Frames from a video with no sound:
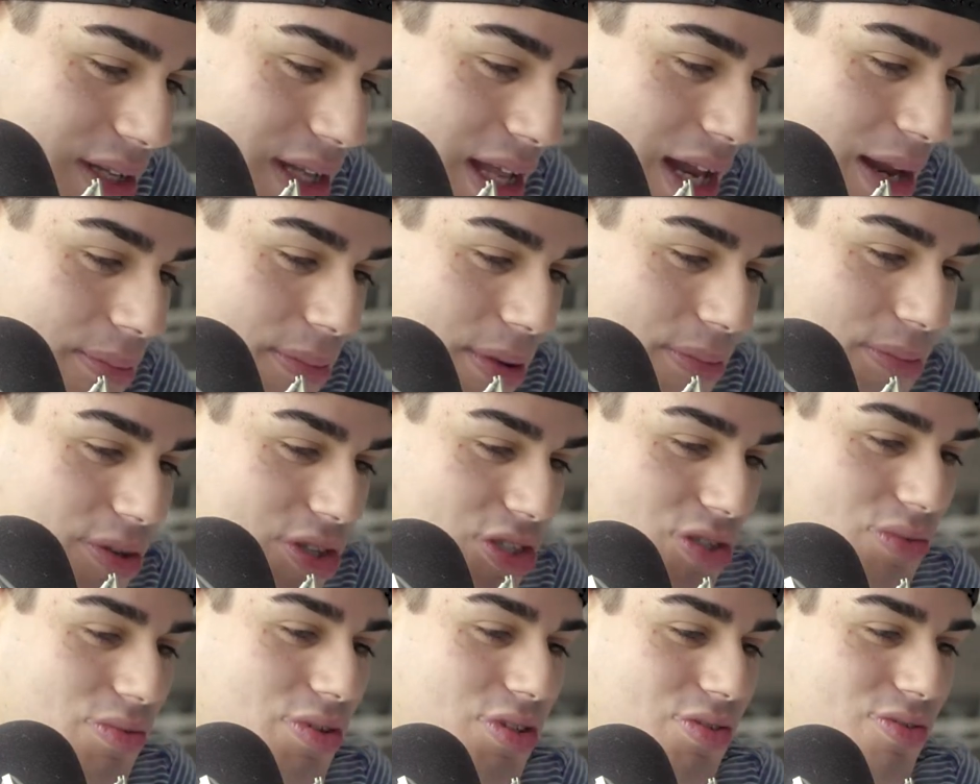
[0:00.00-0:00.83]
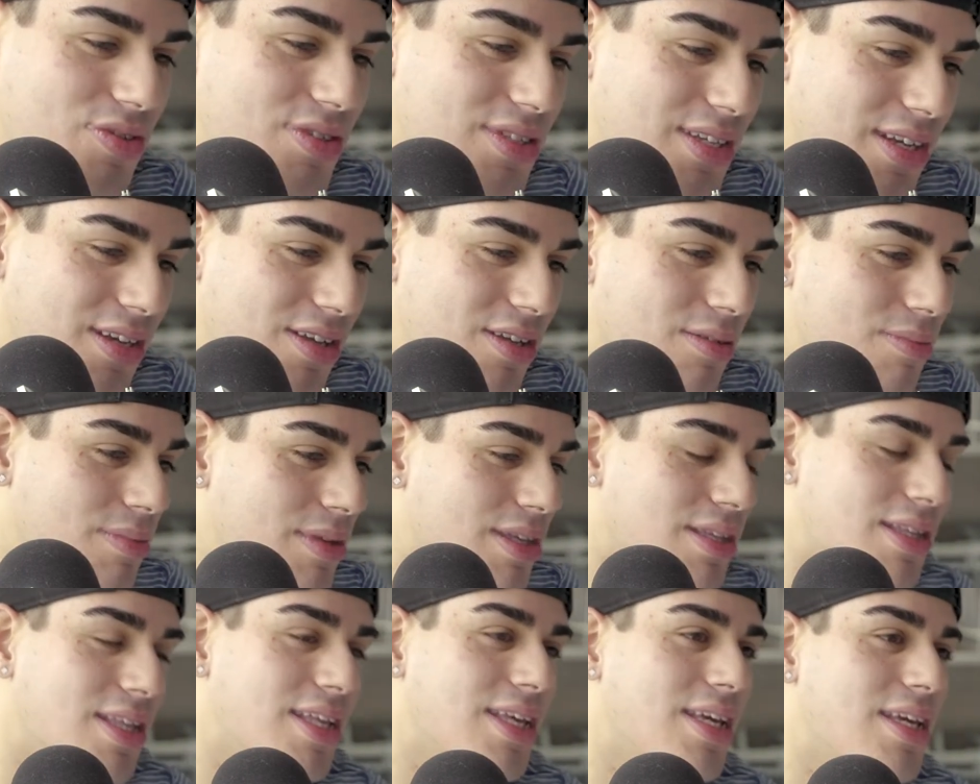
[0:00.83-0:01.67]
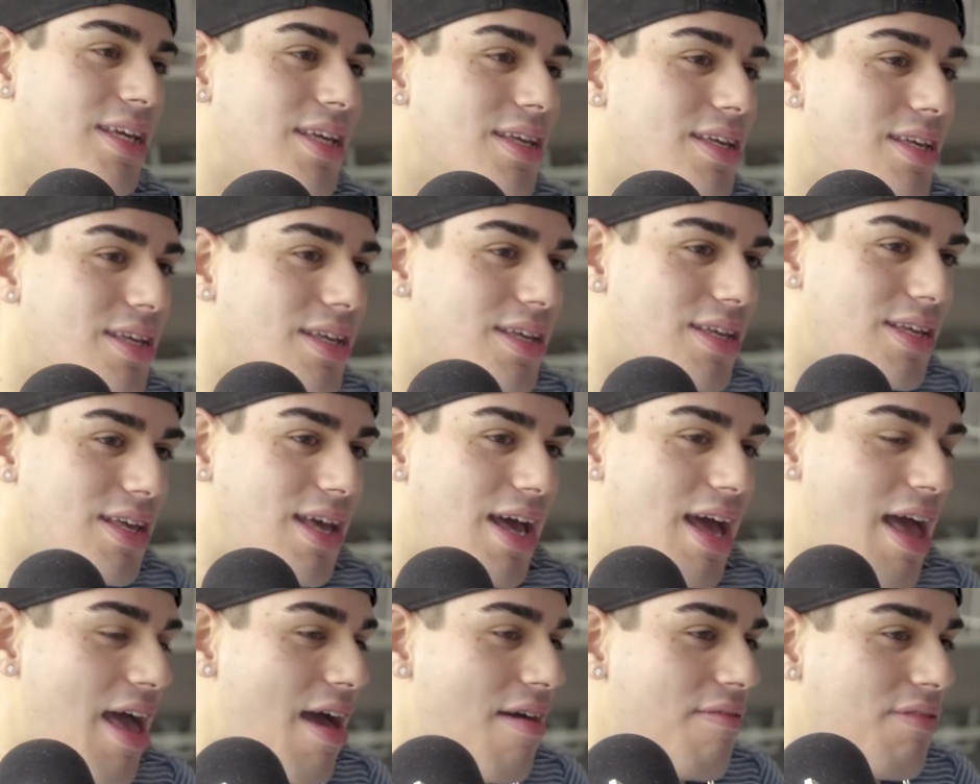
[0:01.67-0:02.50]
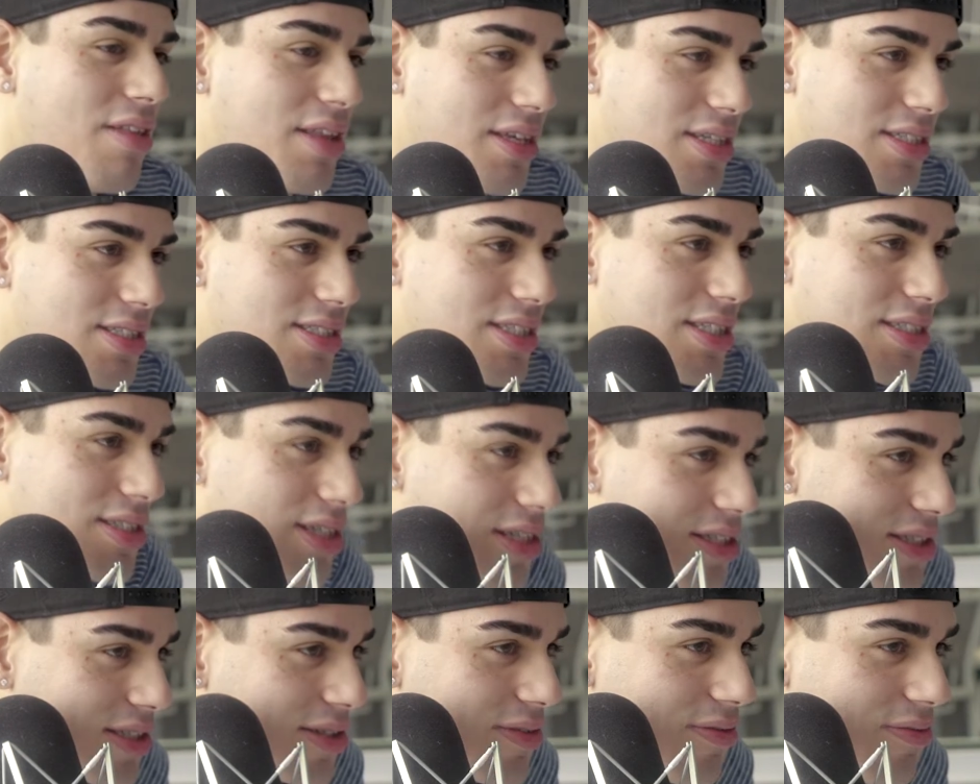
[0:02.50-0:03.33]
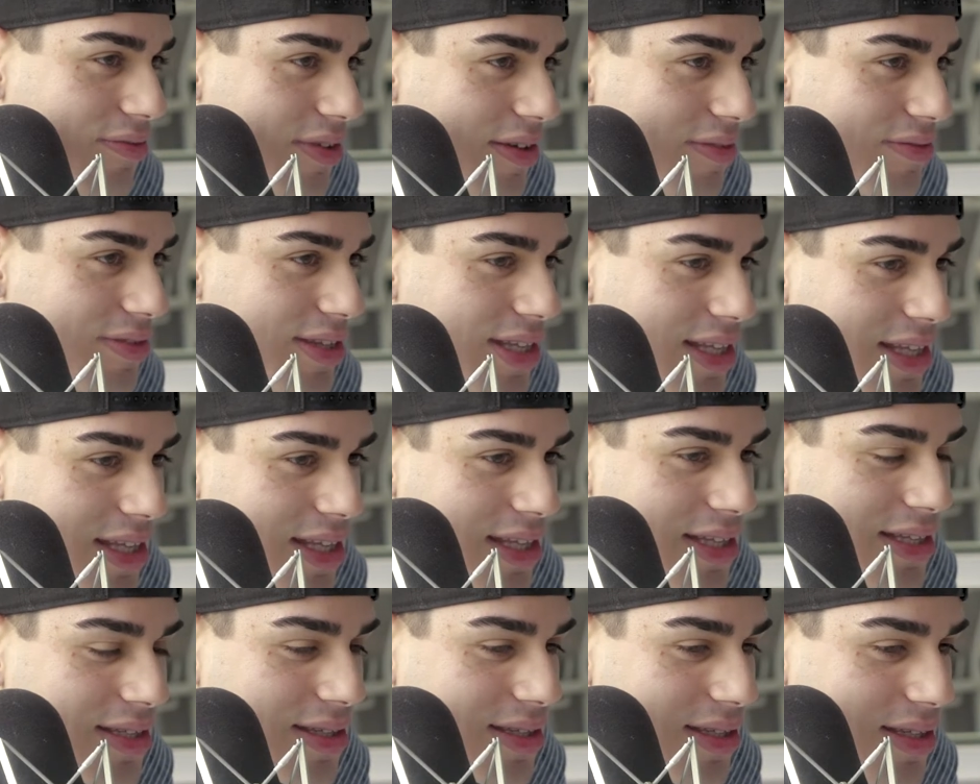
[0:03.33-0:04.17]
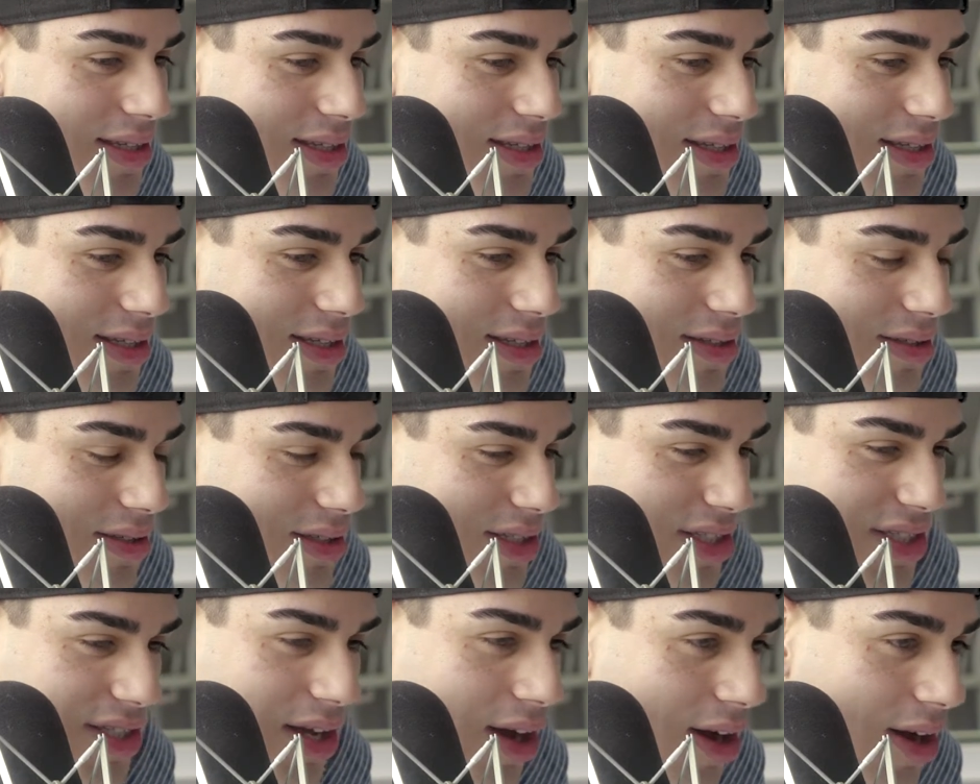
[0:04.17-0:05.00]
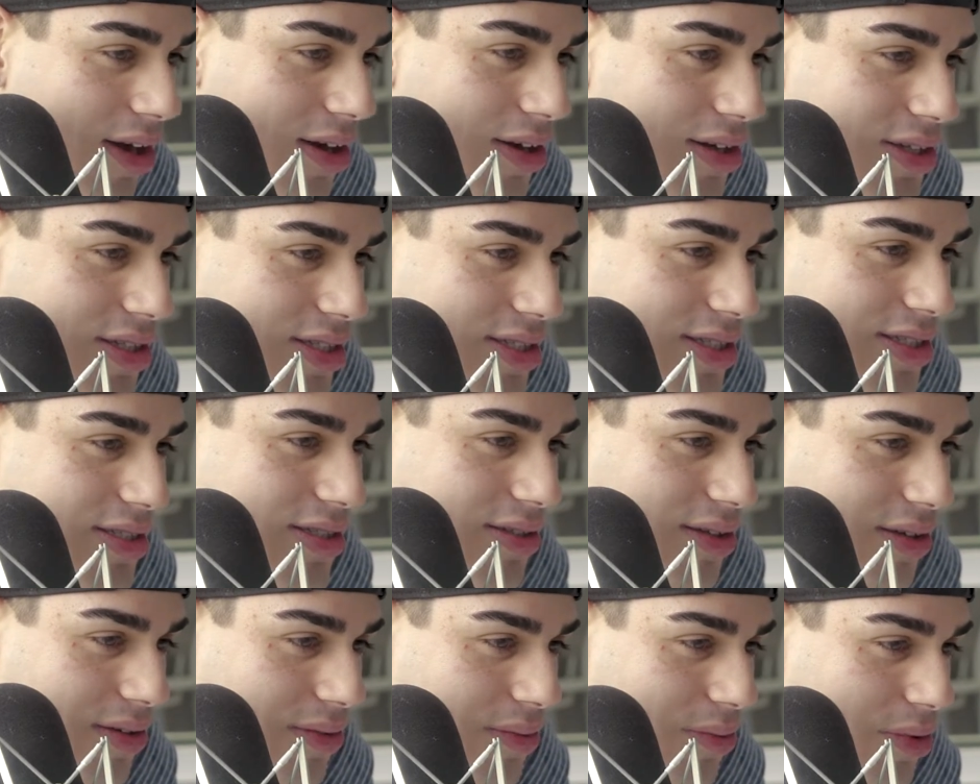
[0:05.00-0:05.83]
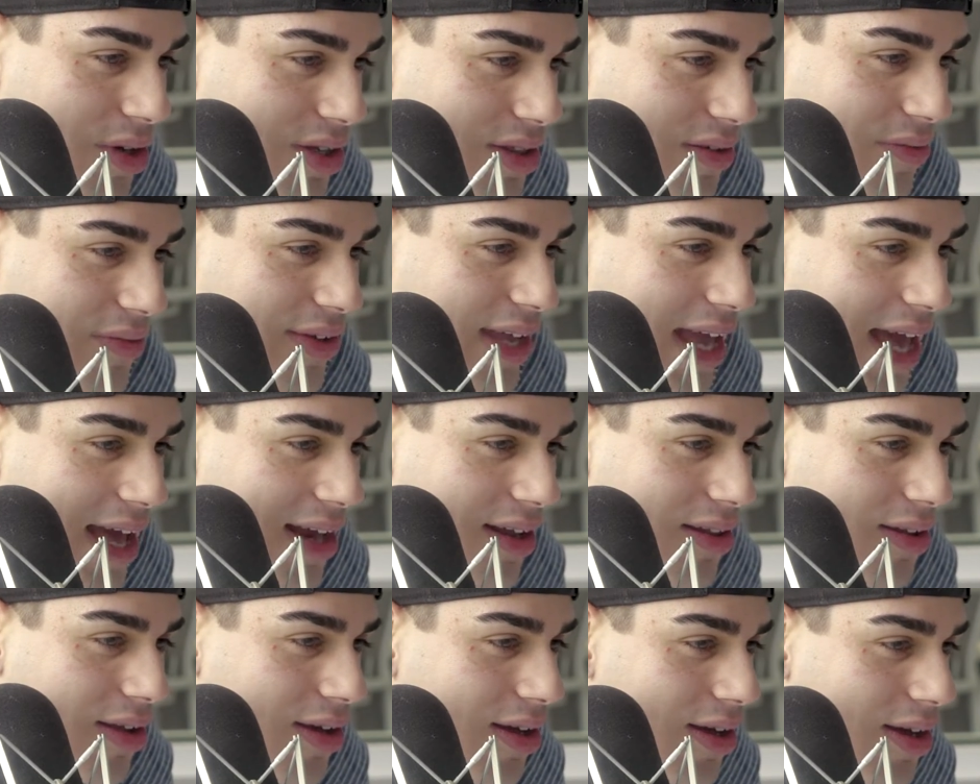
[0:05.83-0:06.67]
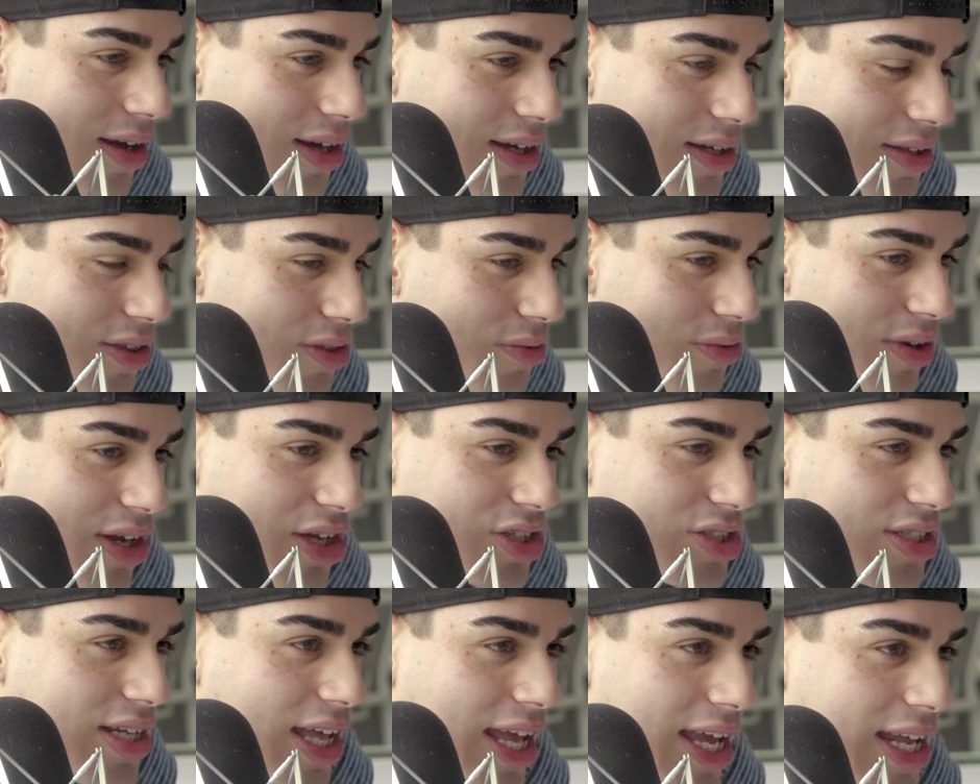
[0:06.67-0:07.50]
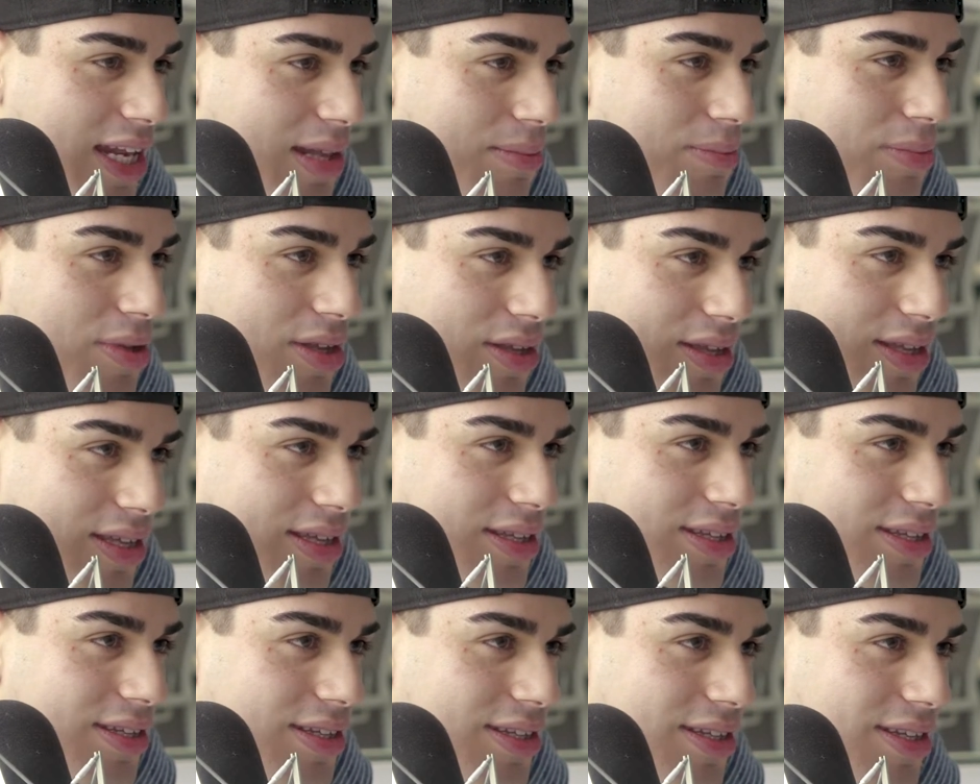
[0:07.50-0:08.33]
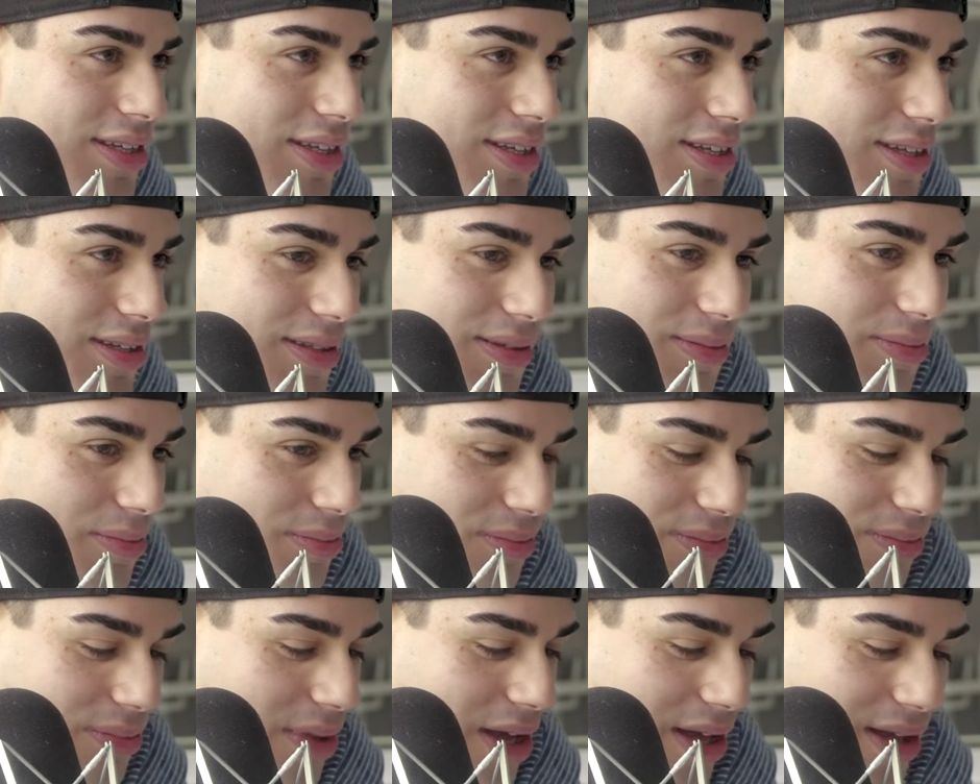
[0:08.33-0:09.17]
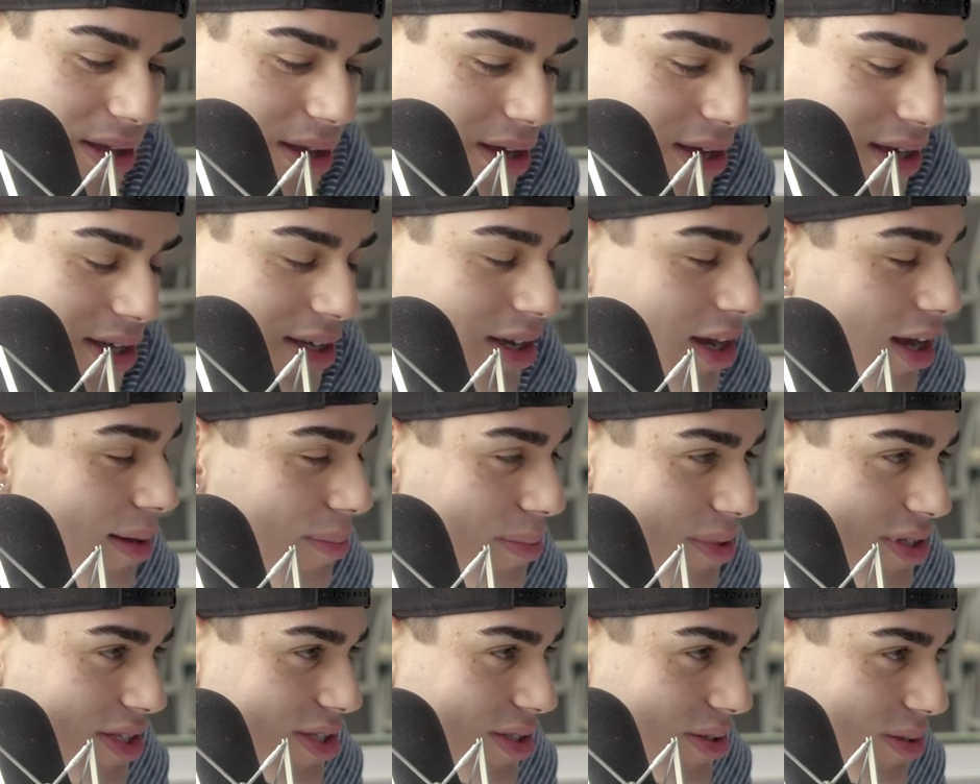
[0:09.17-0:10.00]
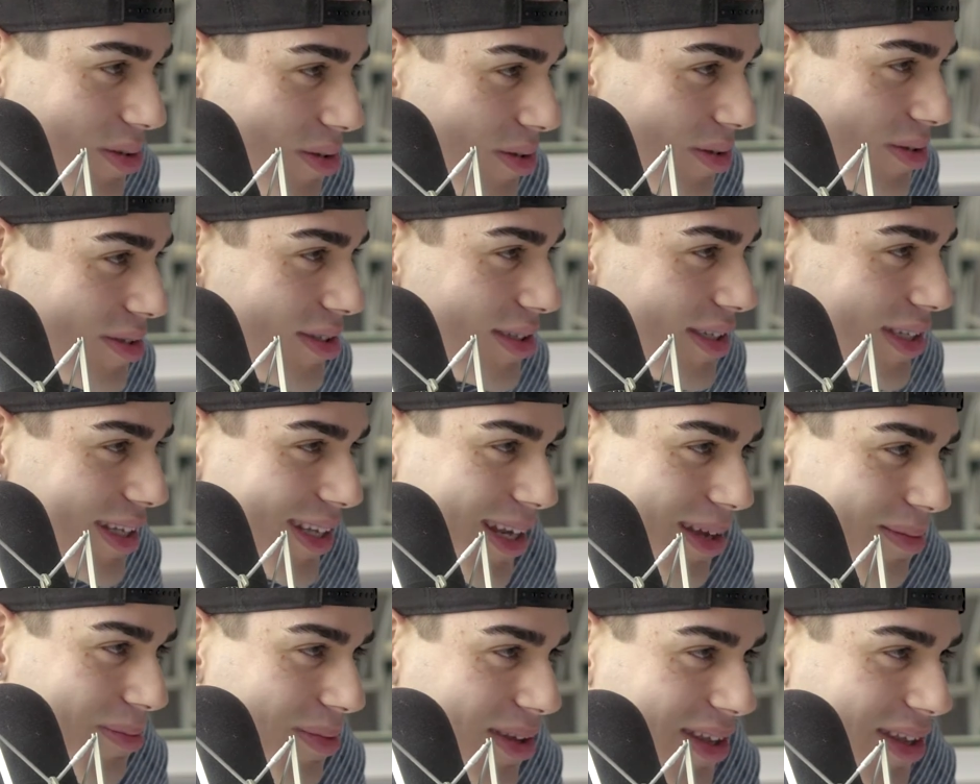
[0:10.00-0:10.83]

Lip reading: And I remember Swizz was telling me like, I have like 650 songs worth of catalog, 380 million copies sold, and I'm